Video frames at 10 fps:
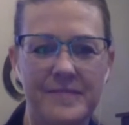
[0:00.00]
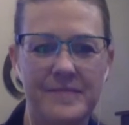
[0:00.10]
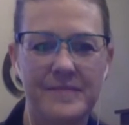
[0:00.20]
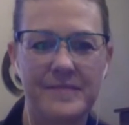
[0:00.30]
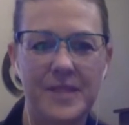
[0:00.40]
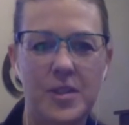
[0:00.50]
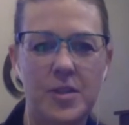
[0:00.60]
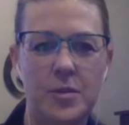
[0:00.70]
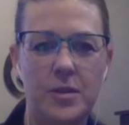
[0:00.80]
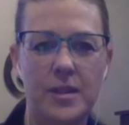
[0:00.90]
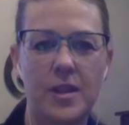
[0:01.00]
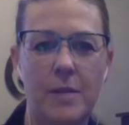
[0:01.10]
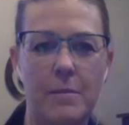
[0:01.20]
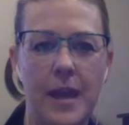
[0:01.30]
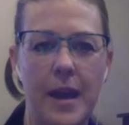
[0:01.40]
The students taught
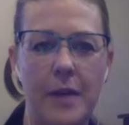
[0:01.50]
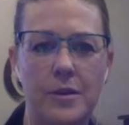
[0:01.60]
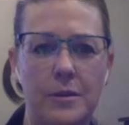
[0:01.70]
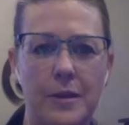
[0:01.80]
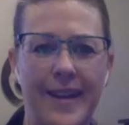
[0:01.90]
me how to do that.